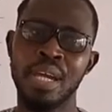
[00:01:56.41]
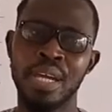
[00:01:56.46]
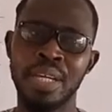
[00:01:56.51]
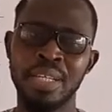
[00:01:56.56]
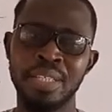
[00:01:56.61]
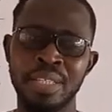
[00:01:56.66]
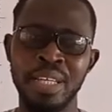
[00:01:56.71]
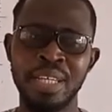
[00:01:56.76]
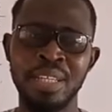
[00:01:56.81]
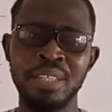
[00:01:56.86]

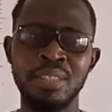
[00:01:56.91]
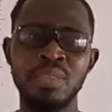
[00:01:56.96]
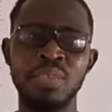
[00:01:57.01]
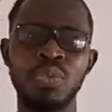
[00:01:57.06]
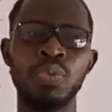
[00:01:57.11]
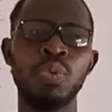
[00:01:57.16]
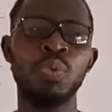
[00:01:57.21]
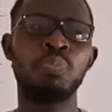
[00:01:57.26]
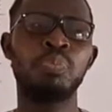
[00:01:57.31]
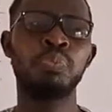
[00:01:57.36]
and then
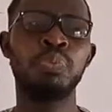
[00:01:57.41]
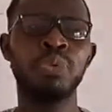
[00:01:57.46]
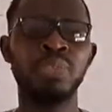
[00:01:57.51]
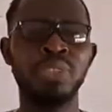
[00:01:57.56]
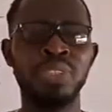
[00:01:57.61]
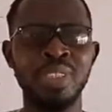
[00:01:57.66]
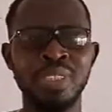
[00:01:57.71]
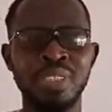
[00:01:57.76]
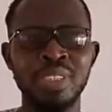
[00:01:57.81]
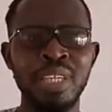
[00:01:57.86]
you
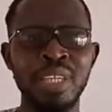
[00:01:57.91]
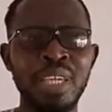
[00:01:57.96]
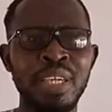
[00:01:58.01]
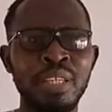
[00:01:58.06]
put it